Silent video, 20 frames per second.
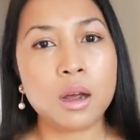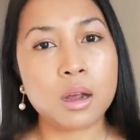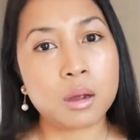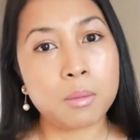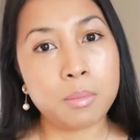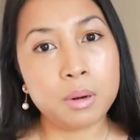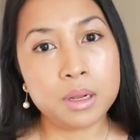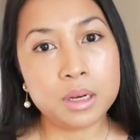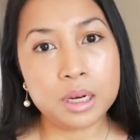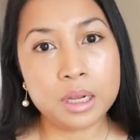
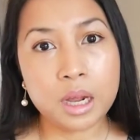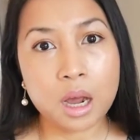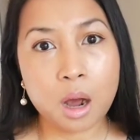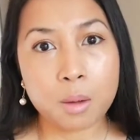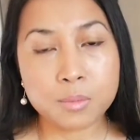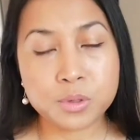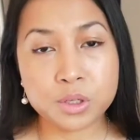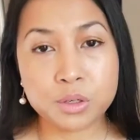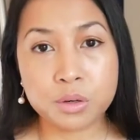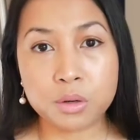Completely
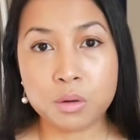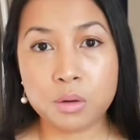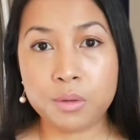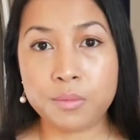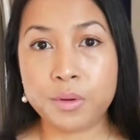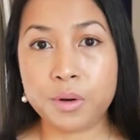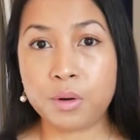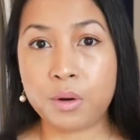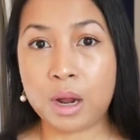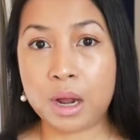optional.
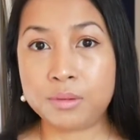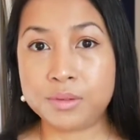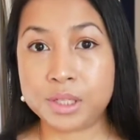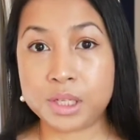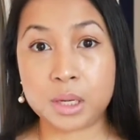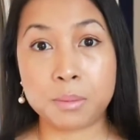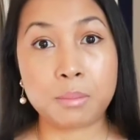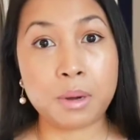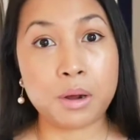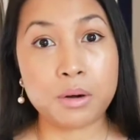If you don't have
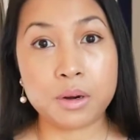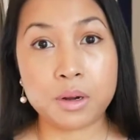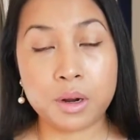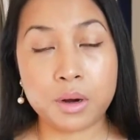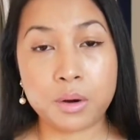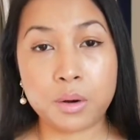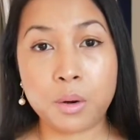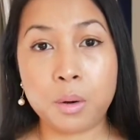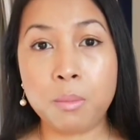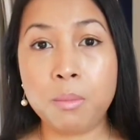chicken powder
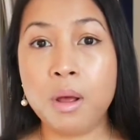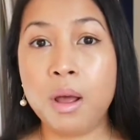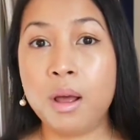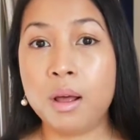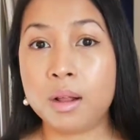at home,